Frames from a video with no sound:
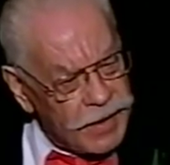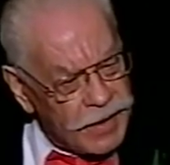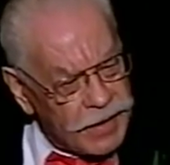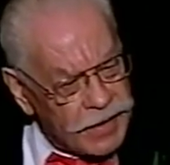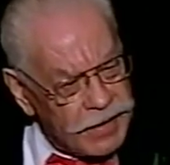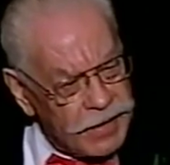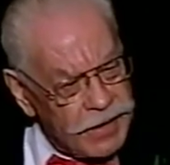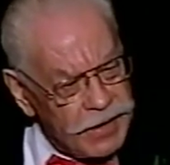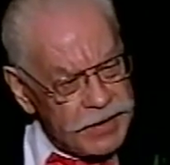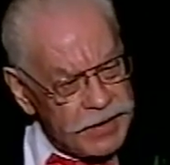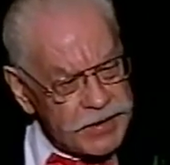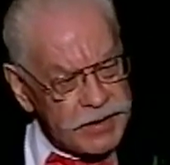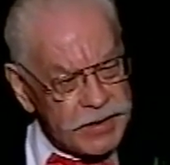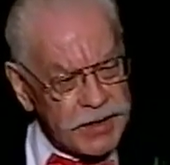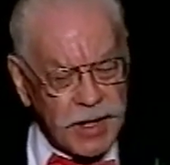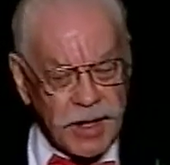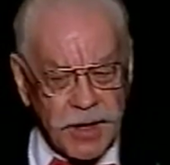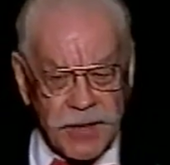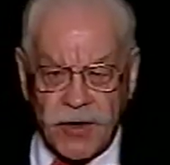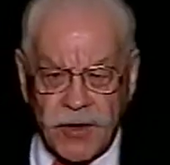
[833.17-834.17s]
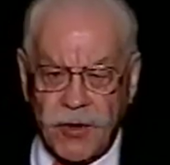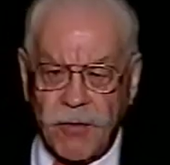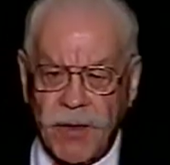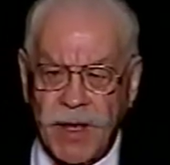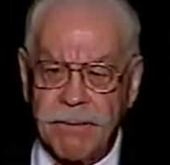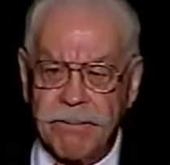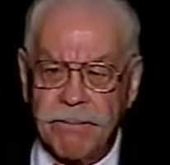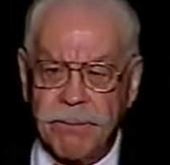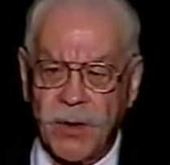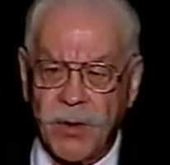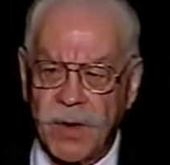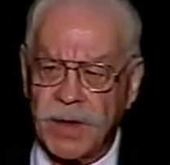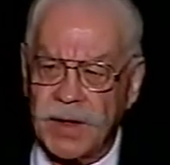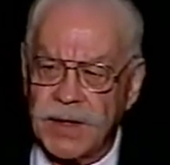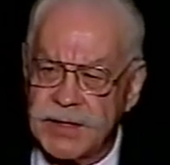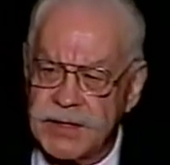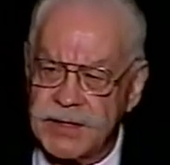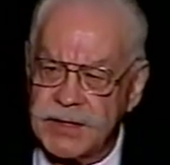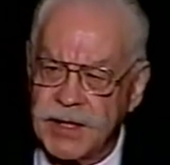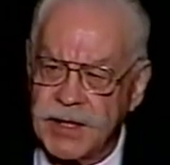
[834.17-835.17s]
not least, are the Gray
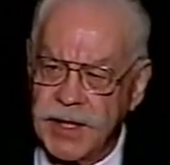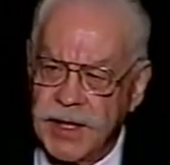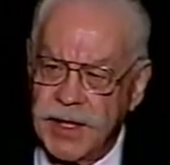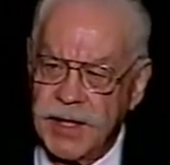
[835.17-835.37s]
Bulls.